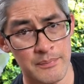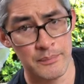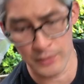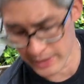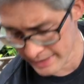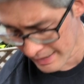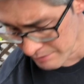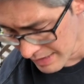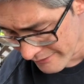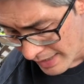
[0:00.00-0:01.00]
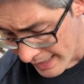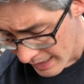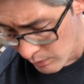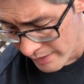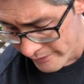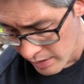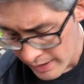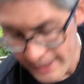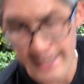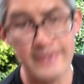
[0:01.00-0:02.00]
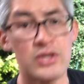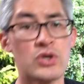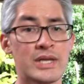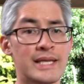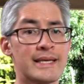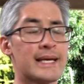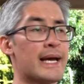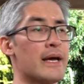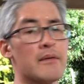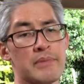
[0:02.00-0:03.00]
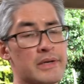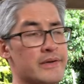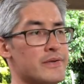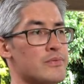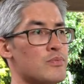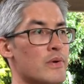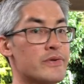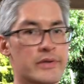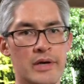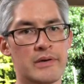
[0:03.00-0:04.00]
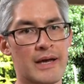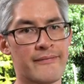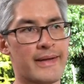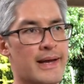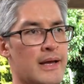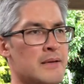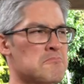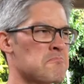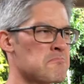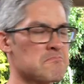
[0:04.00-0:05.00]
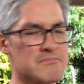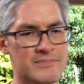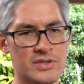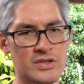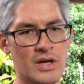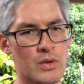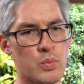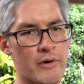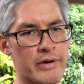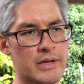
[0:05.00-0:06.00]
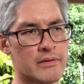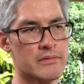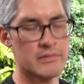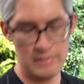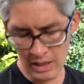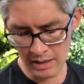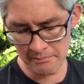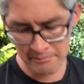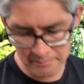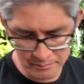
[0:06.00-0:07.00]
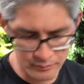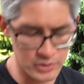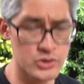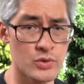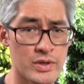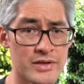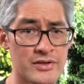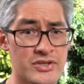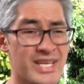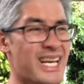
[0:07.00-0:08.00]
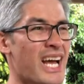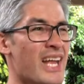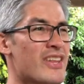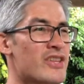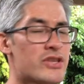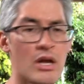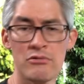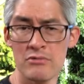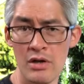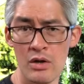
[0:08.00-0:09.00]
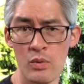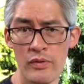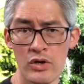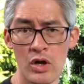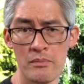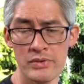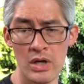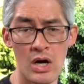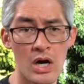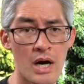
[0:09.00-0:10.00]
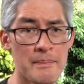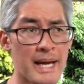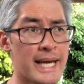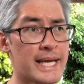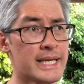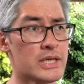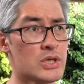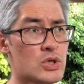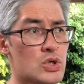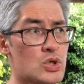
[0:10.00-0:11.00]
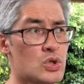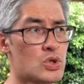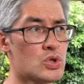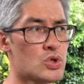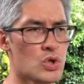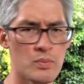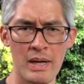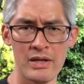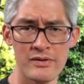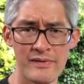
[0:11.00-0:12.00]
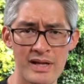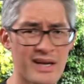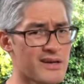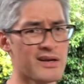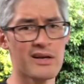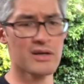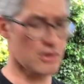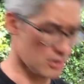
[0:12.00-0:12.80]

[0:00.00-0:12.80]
are pretty damn clever. However, it's a good indicator, because ones that don't have that, I'd worry. Pretty sure that's legit. Don't know what the comps are. I paid £2 for that. Can't